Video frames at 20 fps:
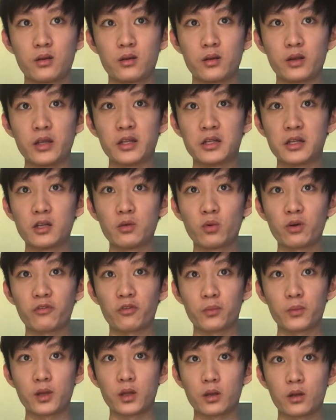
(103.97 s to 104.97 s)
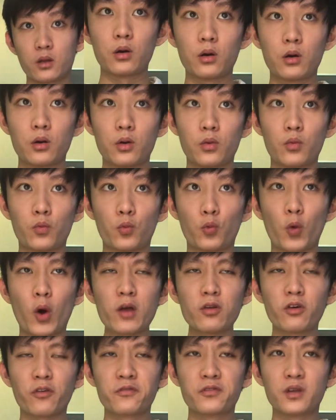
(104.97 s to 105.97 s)
it didn't work for me. One
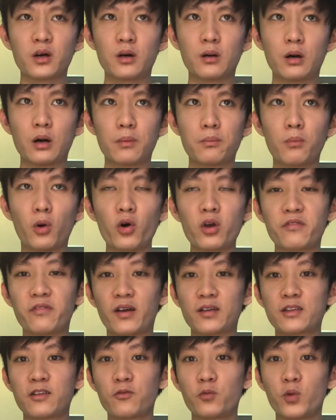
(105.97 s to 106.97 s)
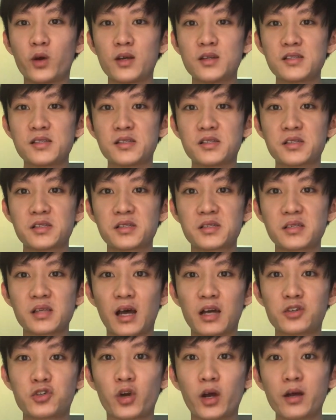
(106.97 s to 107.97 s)
of the more effective ways is
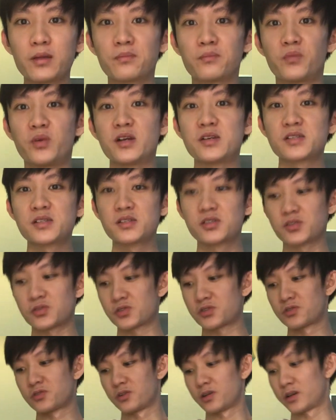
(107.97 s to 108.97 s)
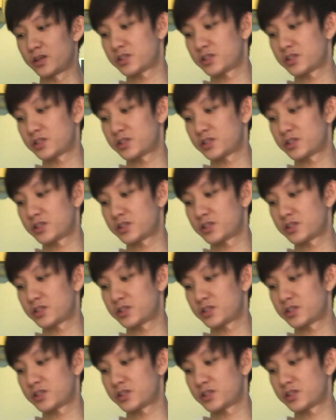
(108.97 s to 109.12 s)
I tried braces also.